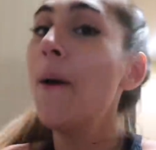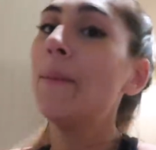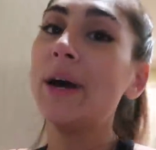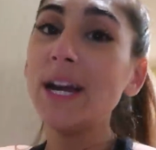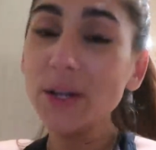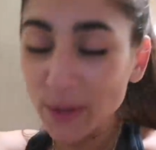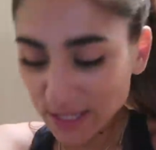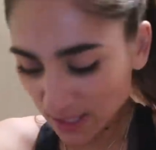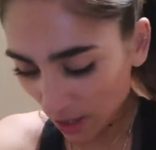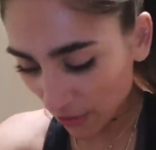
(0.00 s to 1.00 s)
But
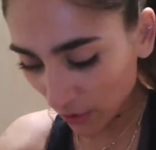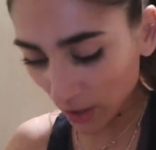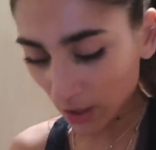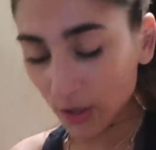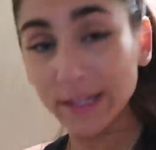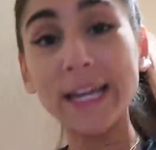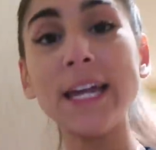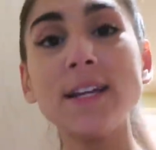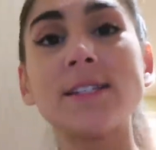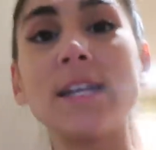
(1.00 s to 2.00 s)
anyways, the
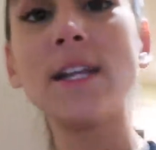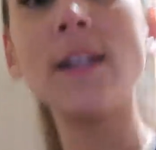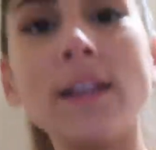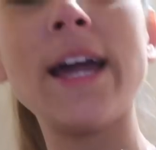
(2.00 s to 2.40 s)
leggings didn't